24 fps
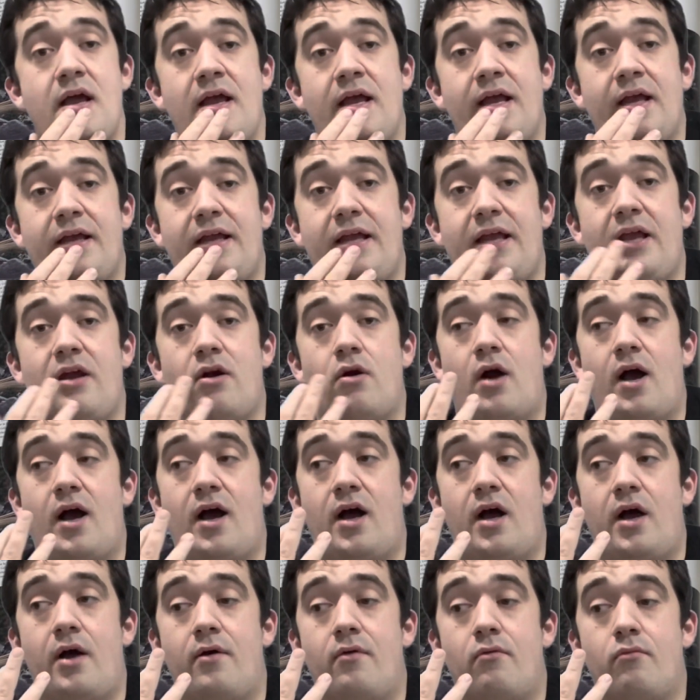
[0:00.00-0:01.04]
here
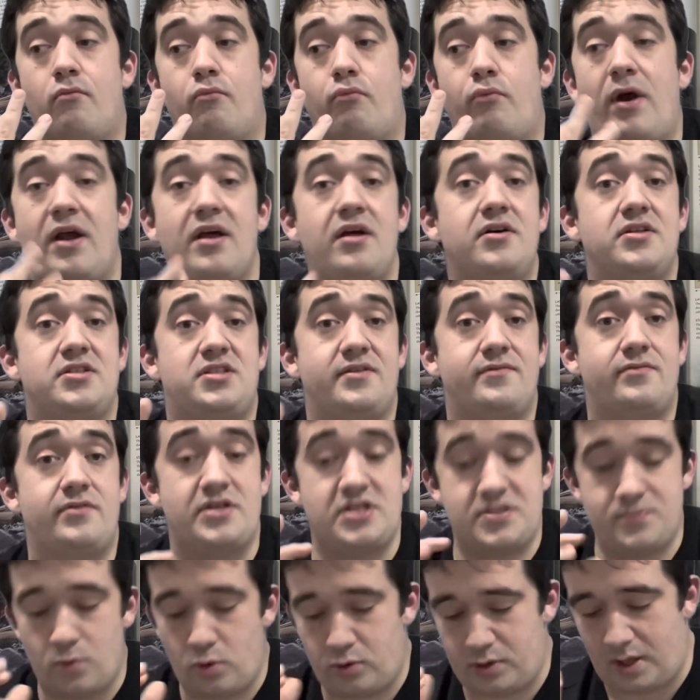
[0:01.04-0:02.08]
are relatively
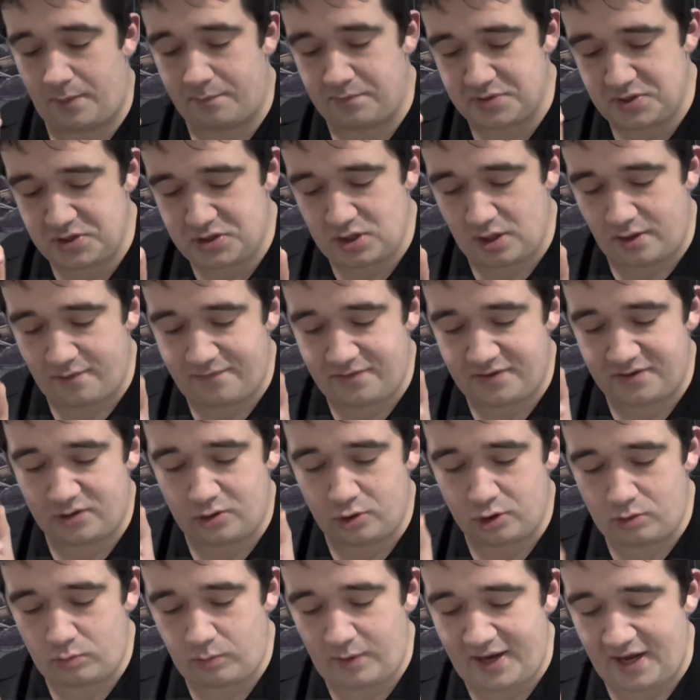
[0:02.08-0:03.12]
small numbers. So for the
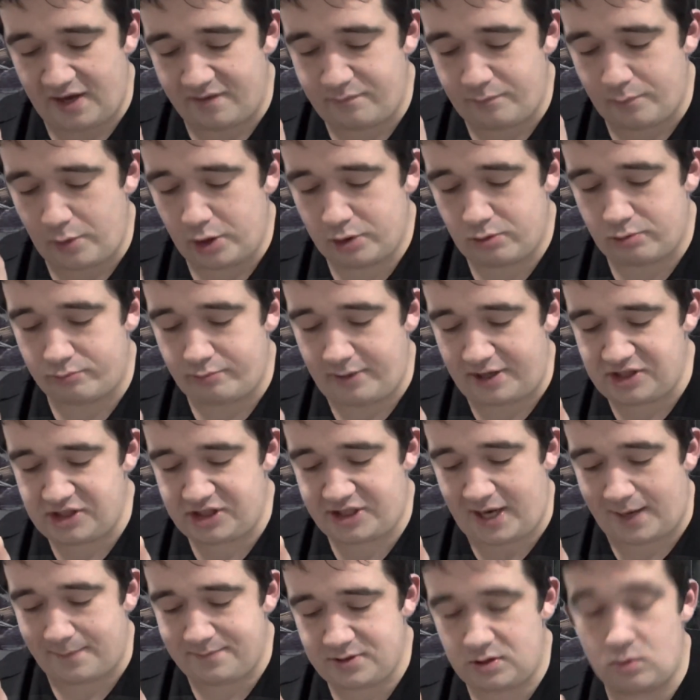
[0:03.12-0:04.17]
good, we have Mirkwood Ranger
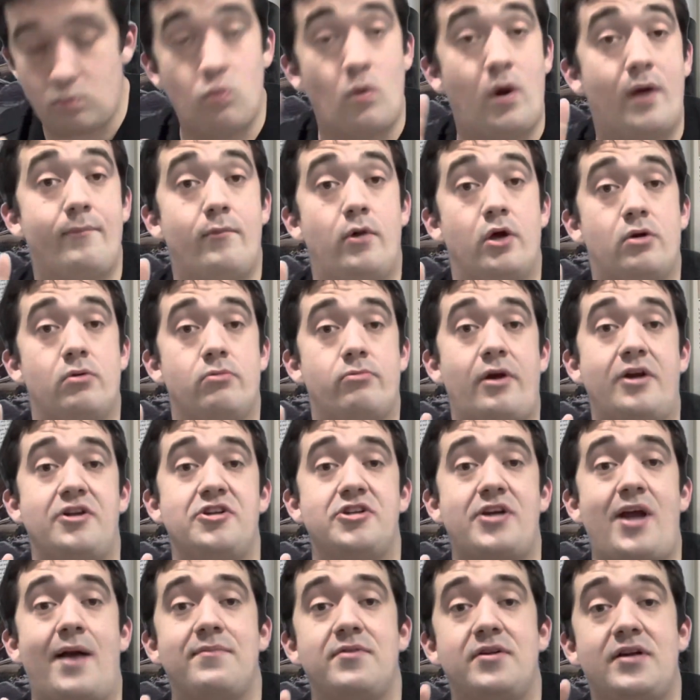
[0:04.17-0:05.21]
Captain, 1 Mirkwood Ranger
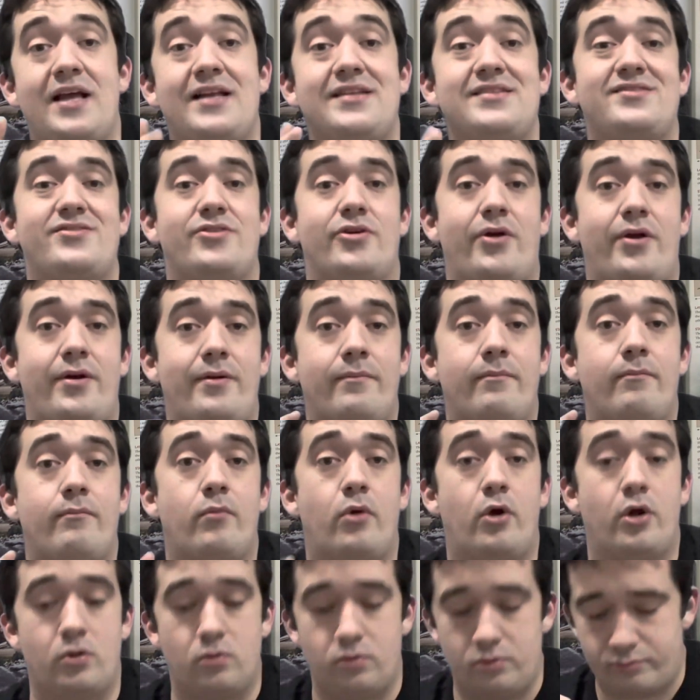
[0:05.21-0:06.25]
Captain, and 10
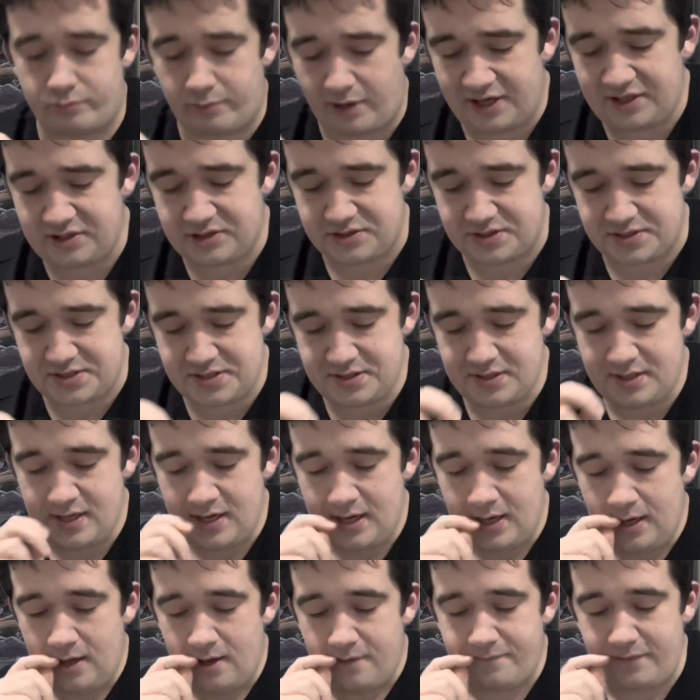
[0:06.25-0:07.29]
Mirkwood Rangers.
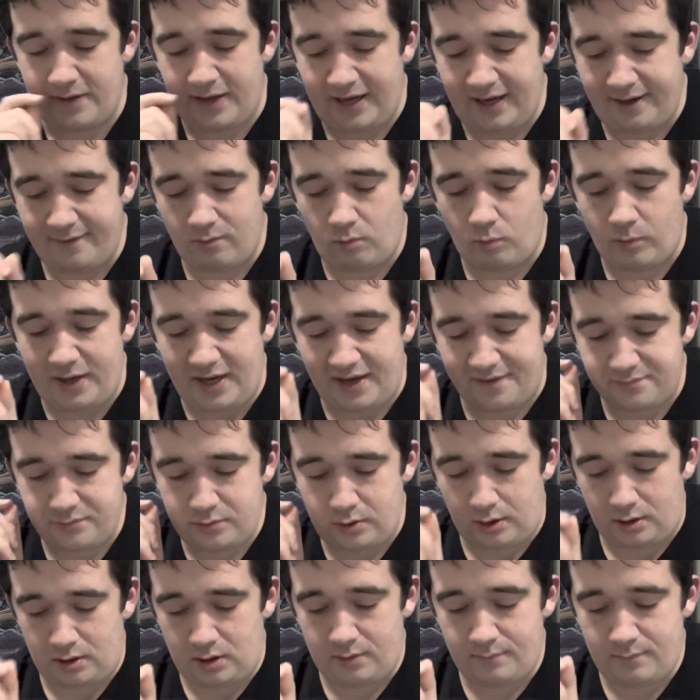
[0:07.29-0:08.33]
For evil, we have
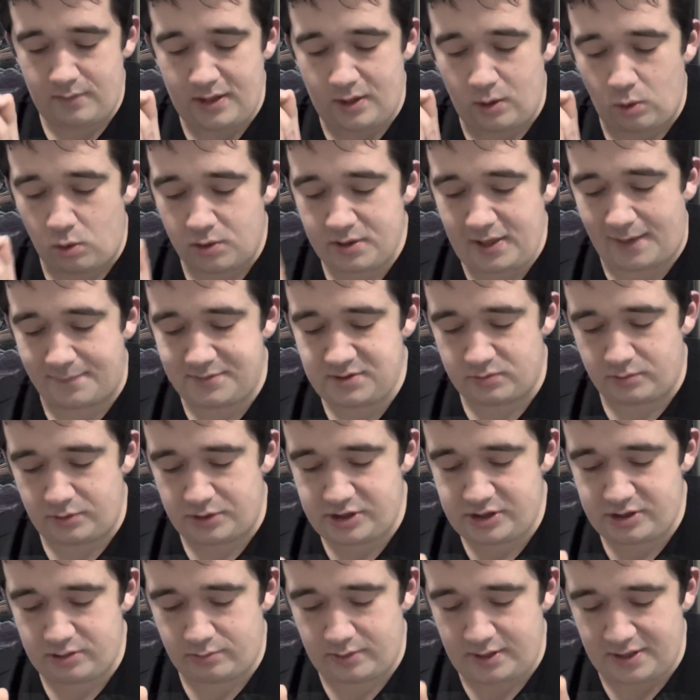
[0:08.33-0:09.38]
Golem, an Orc Captain with
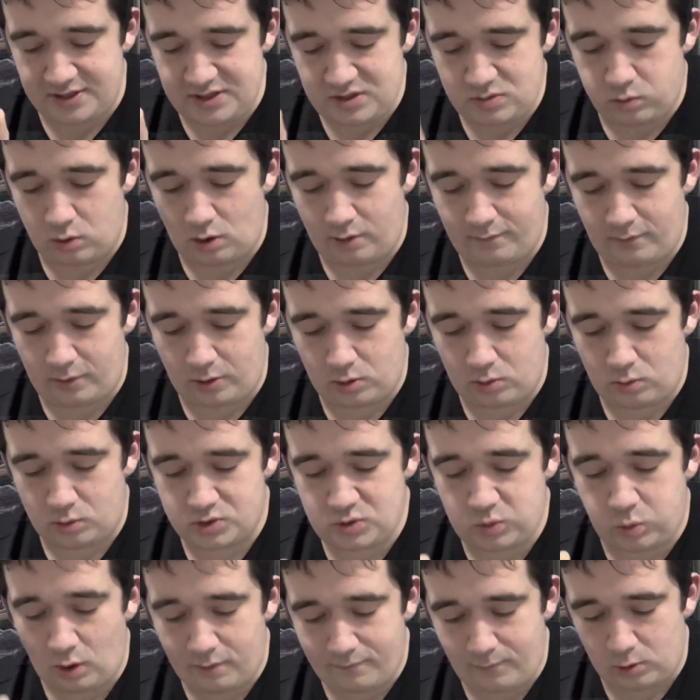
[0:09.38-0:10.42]
shield, and 12
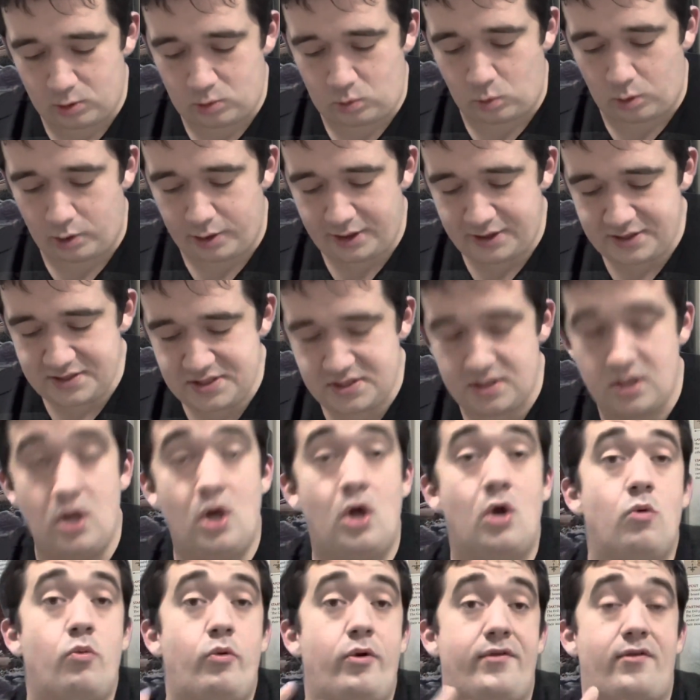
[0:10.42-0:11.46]
Orc Warriors,
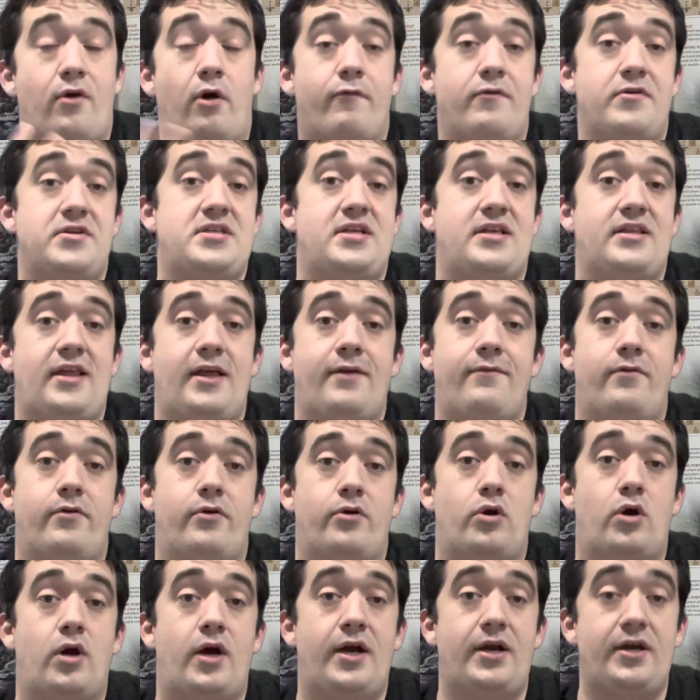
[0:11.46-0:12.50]
with obviously their
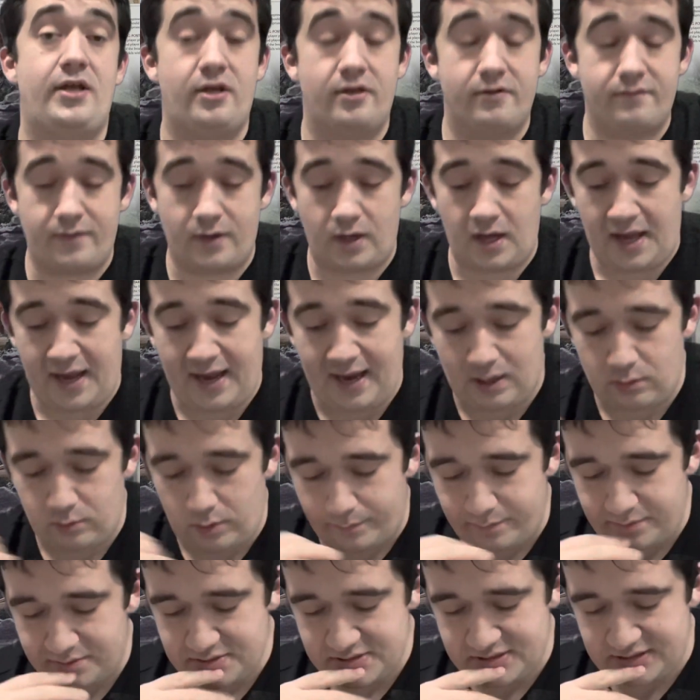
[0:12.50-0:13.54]
variety of hand
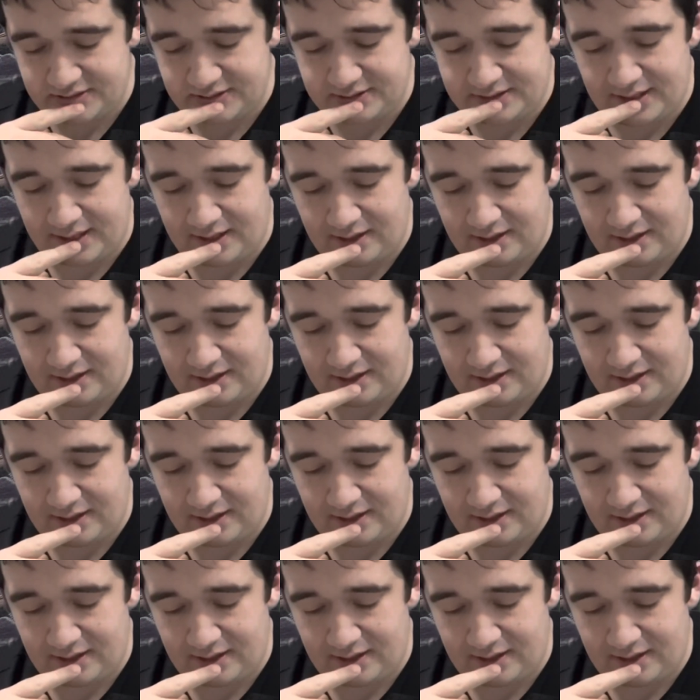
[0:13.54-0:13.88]
weapons and